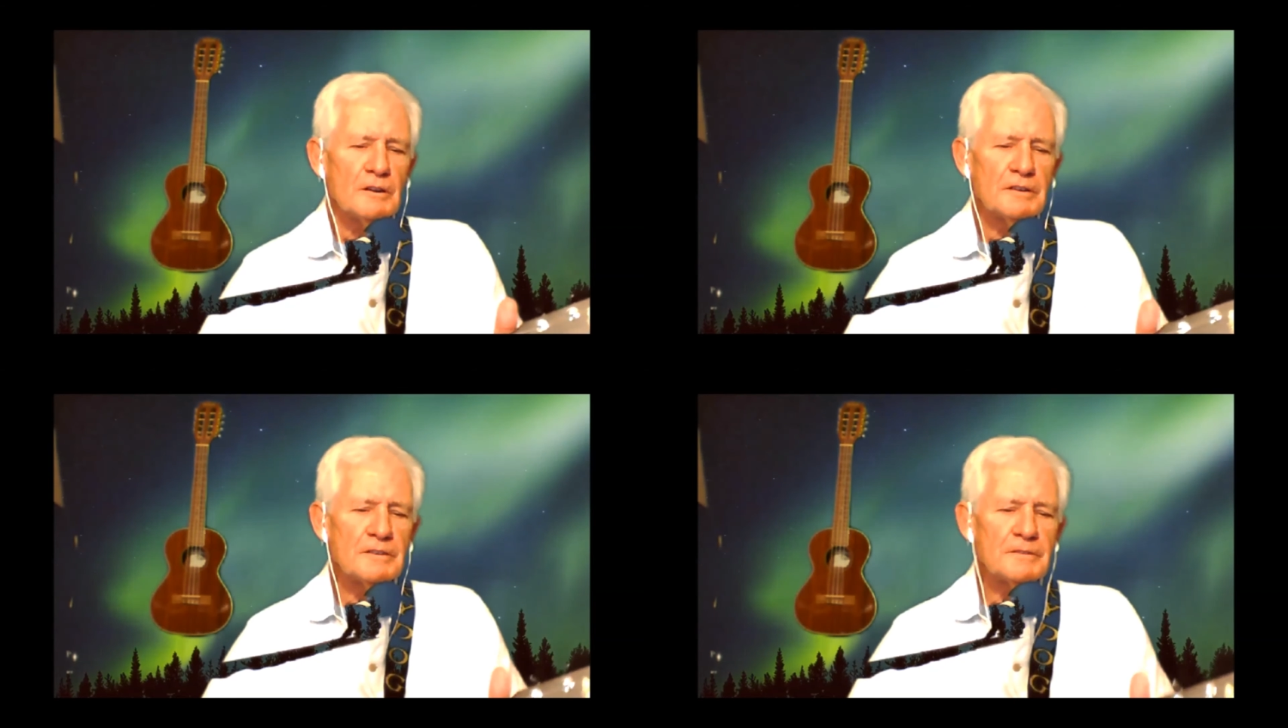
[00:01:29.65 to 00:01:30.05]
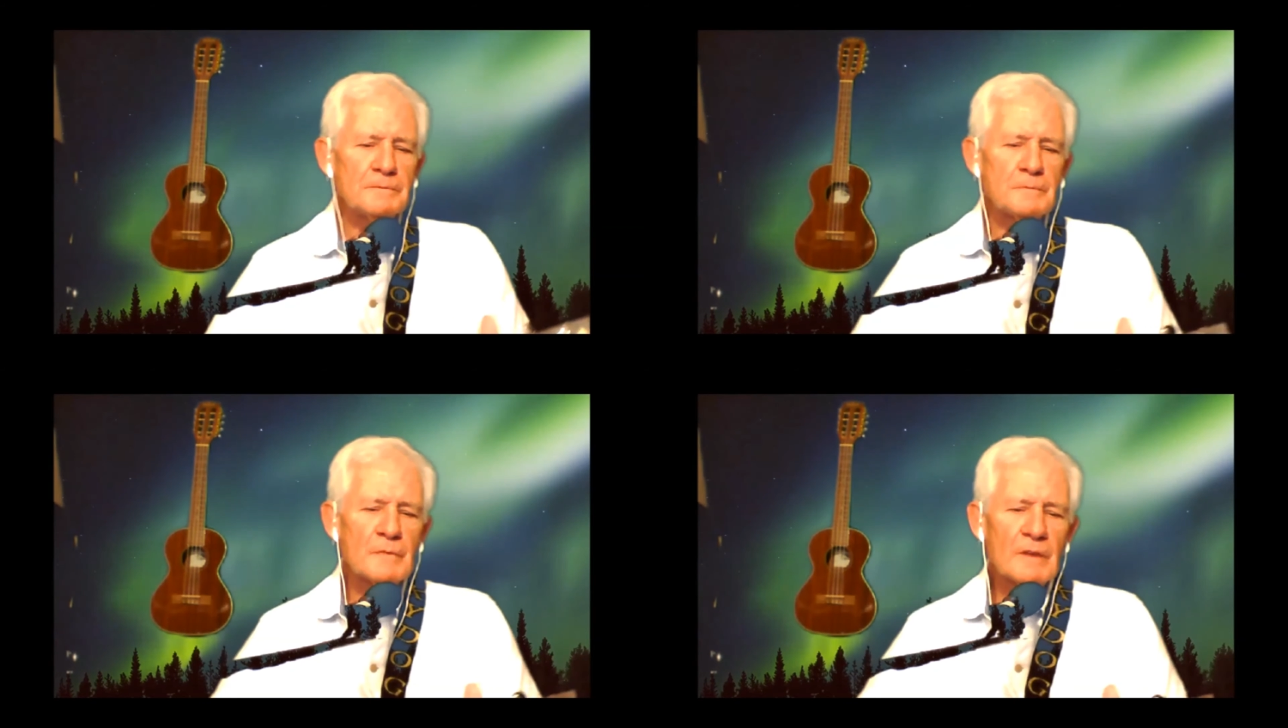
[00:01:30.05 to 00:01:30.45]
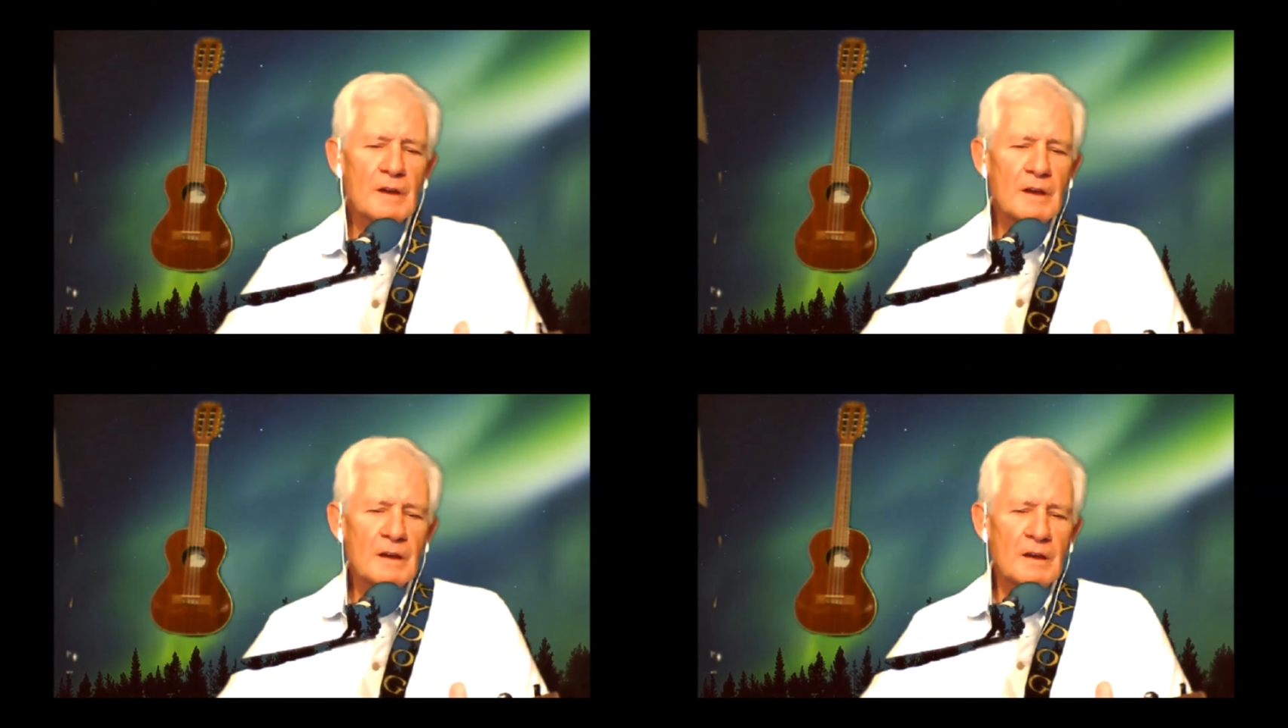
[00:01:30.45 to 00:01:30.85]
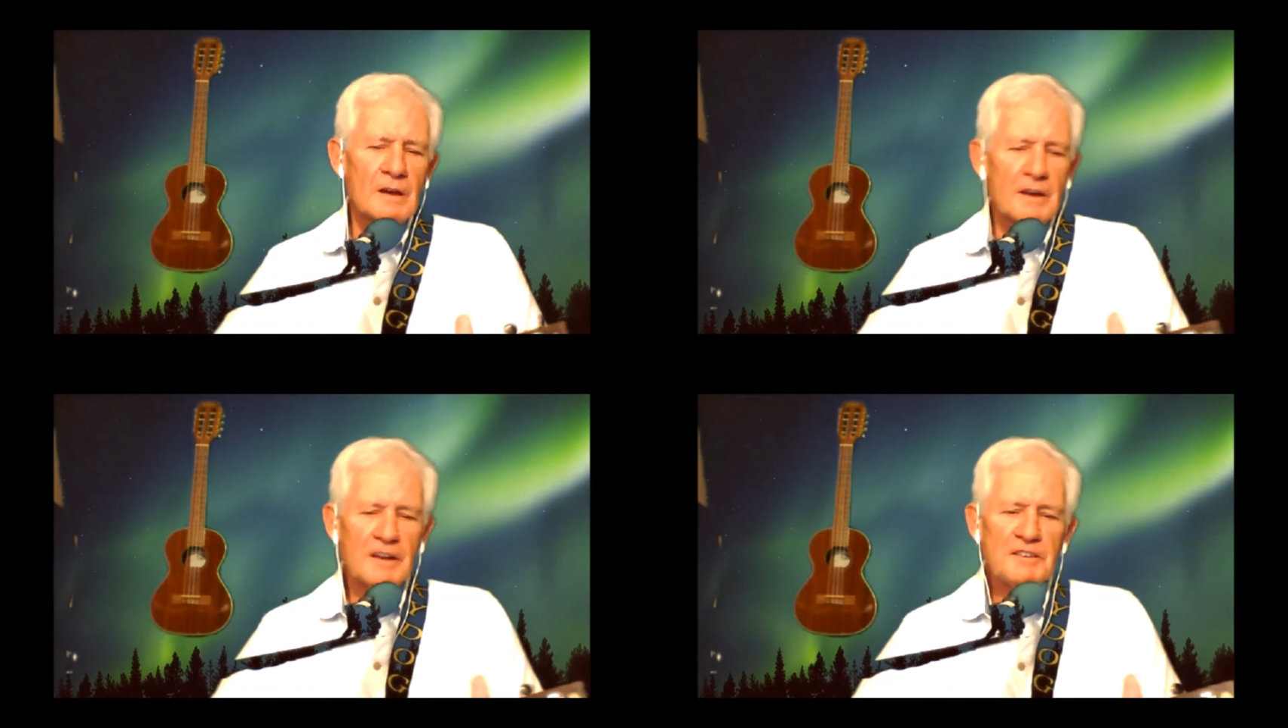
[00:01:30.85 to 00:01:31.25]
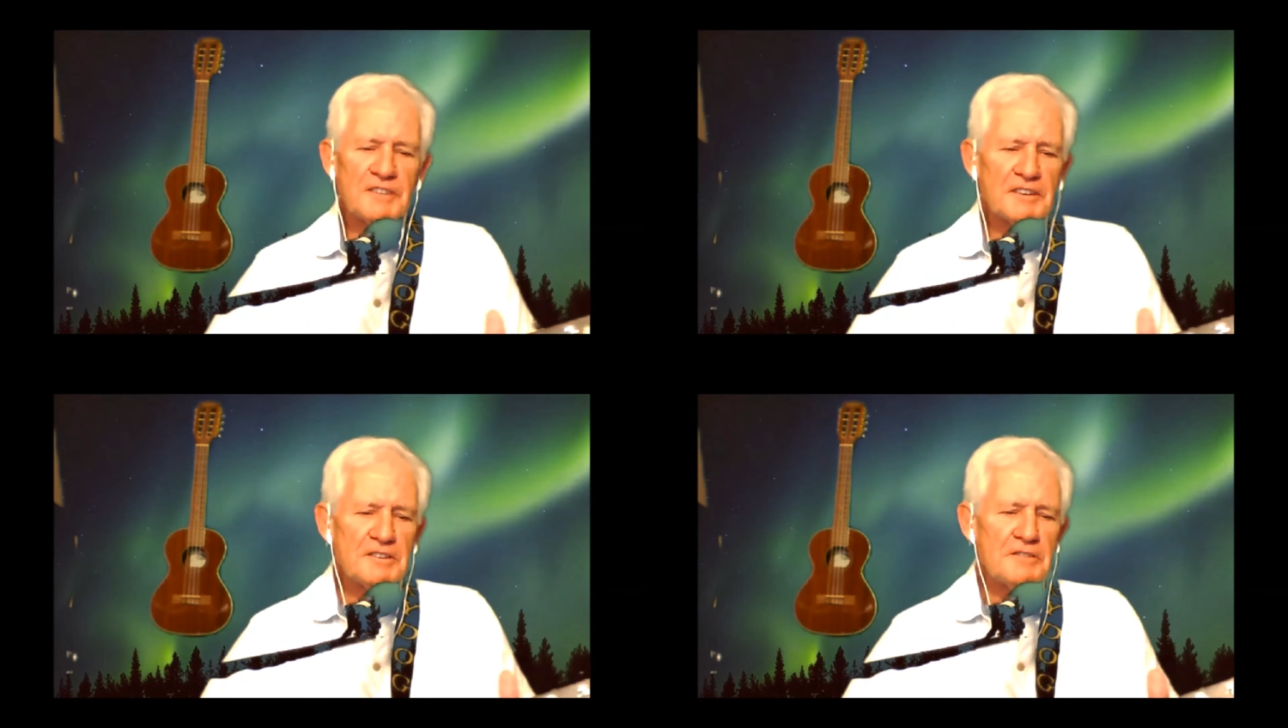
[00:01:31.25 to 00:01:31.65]
in
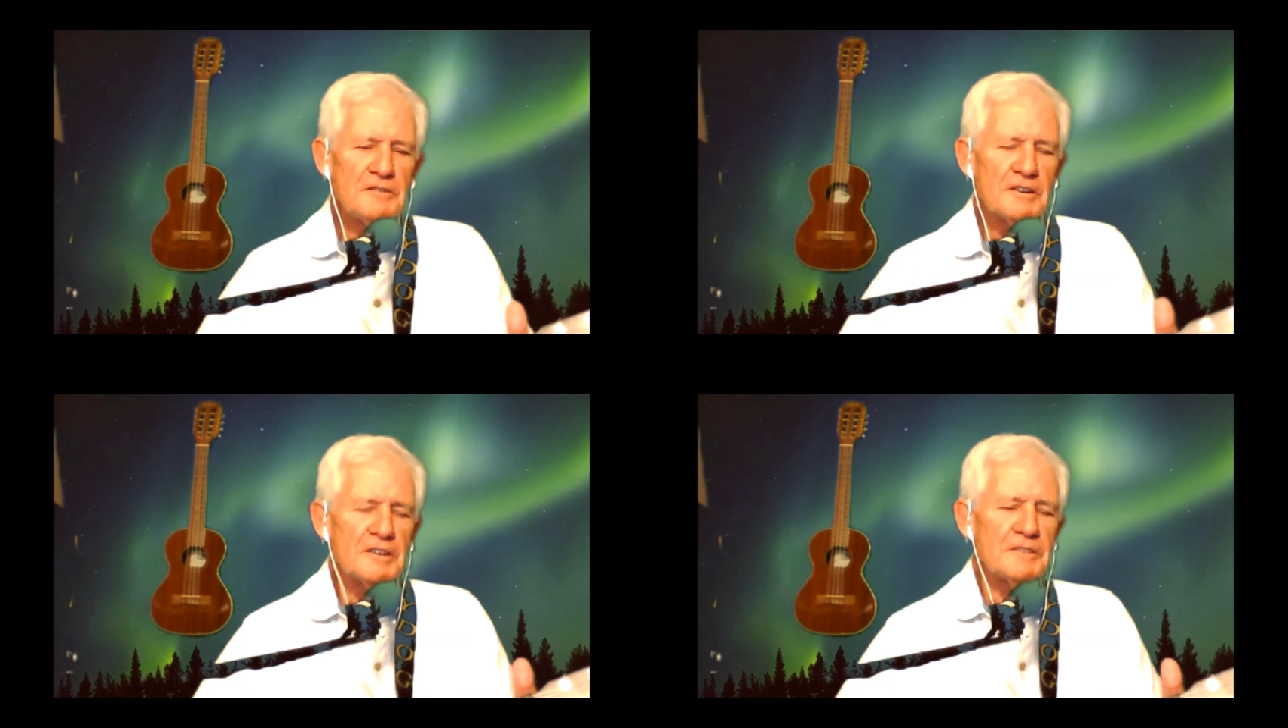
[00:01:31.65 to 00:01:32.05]
63.